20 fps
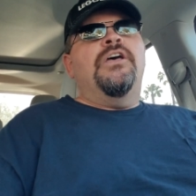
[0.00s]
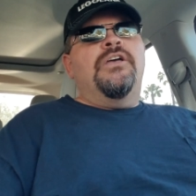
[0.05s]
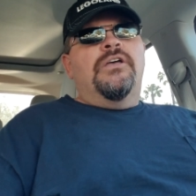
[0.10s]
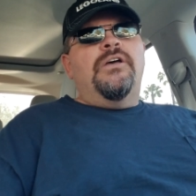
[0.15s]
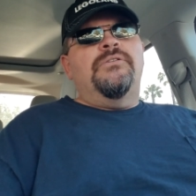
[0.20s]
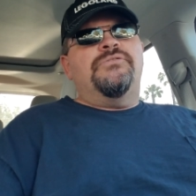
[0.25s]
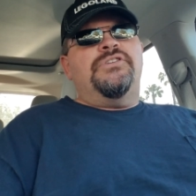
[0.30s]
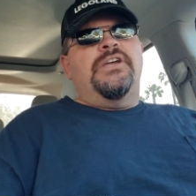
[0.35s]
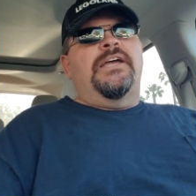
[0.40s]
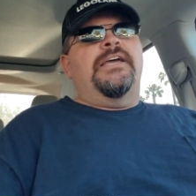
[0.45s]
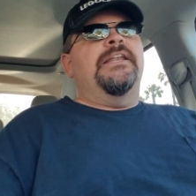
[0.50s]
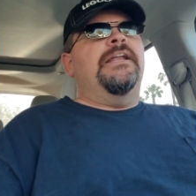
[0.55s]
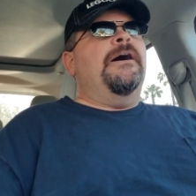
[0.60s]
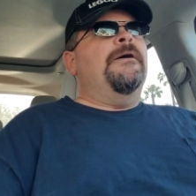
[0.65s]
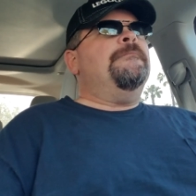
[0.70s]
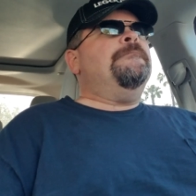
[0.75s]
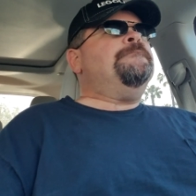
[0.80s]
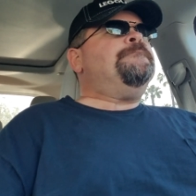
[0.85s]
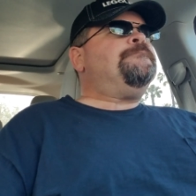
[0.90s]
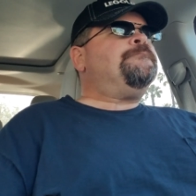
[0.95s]
Go check it
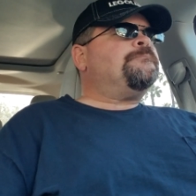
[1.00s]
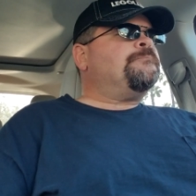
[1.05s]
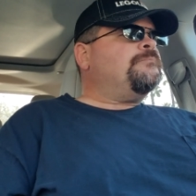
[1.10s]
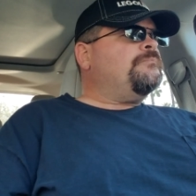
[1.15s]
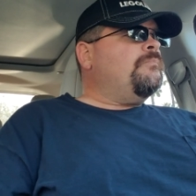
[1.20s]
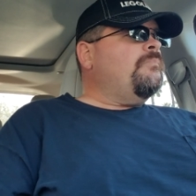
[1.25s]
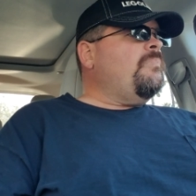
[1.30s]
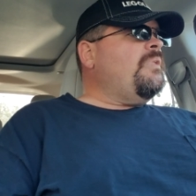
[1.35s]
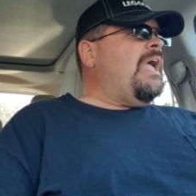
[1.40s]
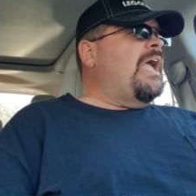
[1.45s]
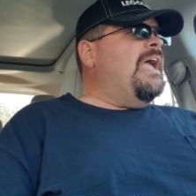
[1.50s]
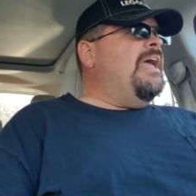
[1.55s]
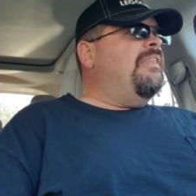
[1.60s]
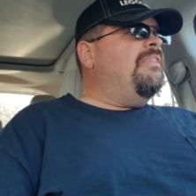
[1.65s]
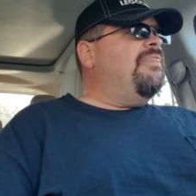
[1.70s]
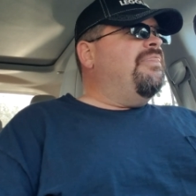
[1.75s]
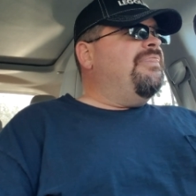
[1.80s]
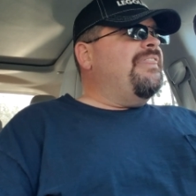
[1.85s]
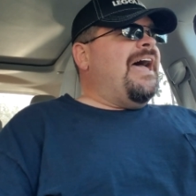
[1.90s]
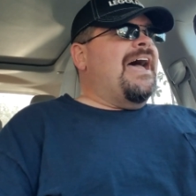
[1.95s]
out. And
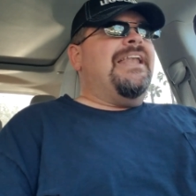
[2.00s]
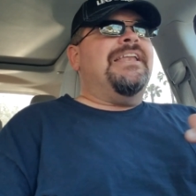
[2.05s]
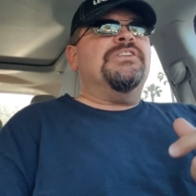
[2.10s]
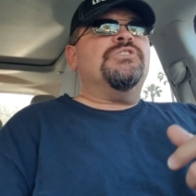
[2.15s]
that is